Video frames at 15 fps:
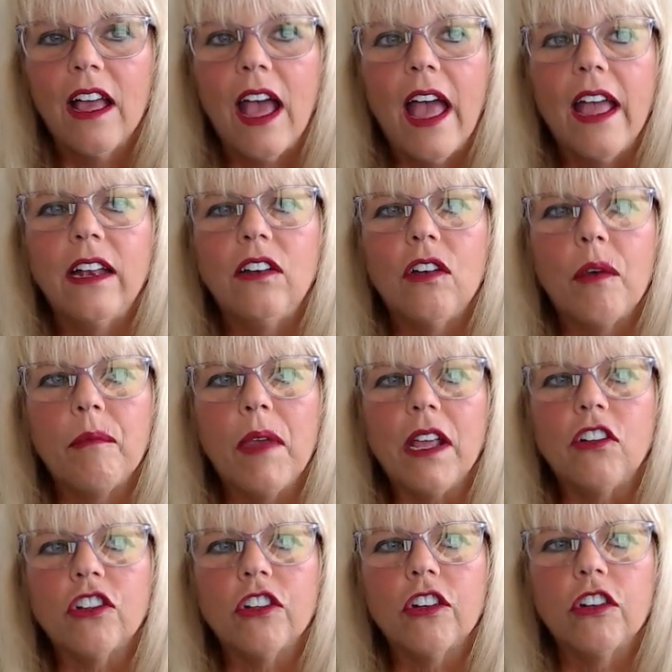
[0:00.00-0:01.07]
And make
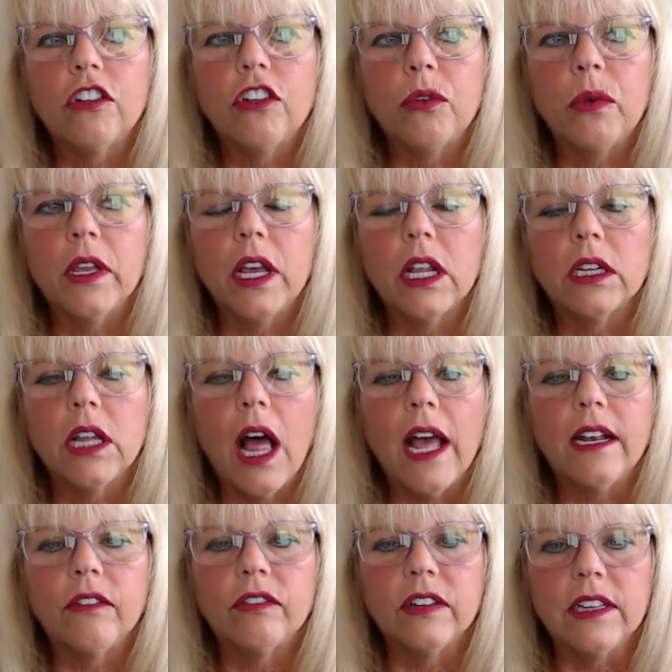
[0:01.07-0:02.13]
sure you're doing a
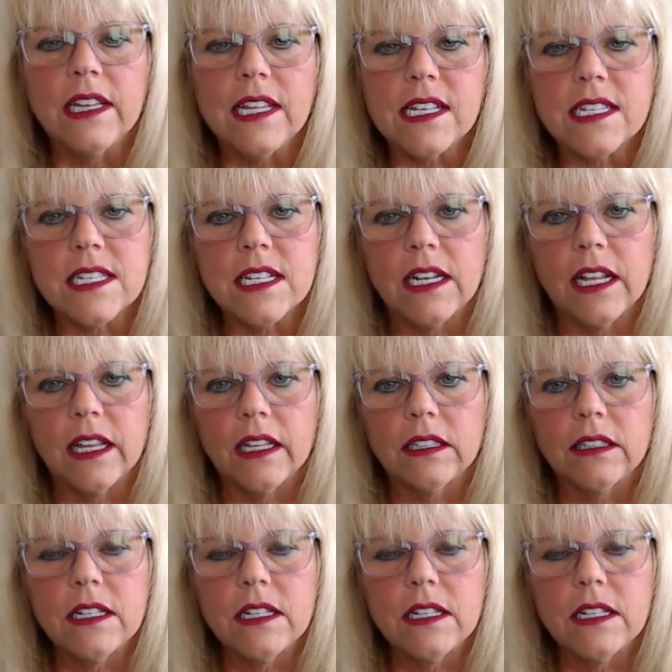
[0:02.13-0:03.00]
lot of listening.